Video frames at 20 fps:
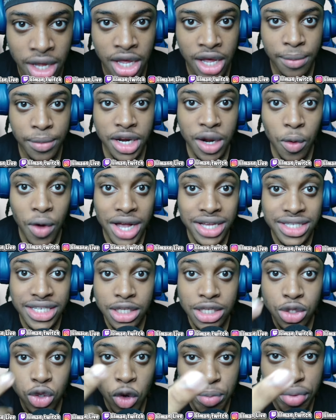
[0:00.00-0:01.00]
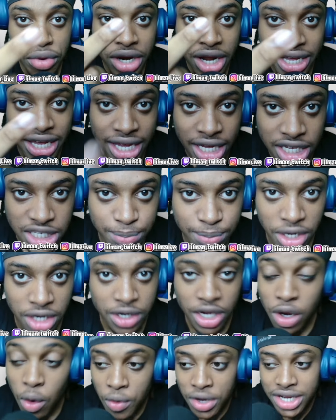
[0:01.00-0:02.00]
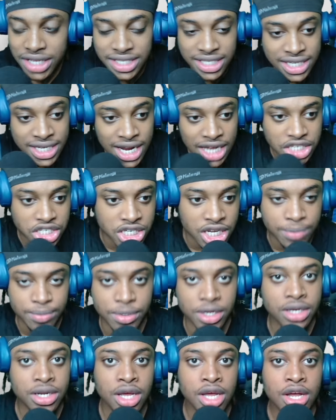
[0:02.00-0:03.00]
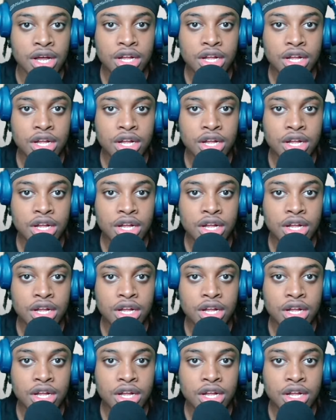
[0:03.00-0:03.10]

Me not want to see two brother kiss, blood. I don't want to see that shit, blood.